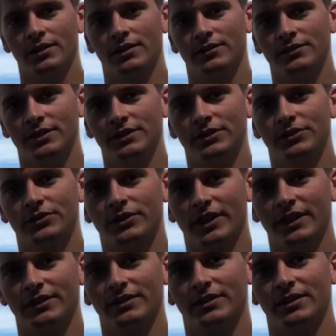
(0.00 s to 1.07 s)
of Jesus
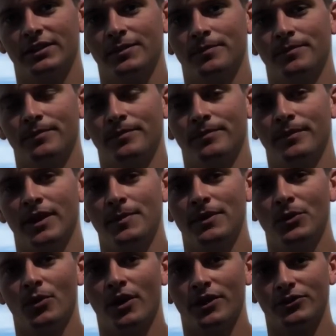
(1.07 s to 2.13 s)
Christ may be
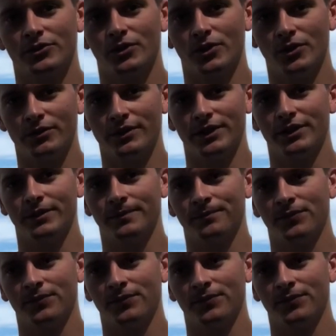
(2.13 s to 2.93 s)
washed over you.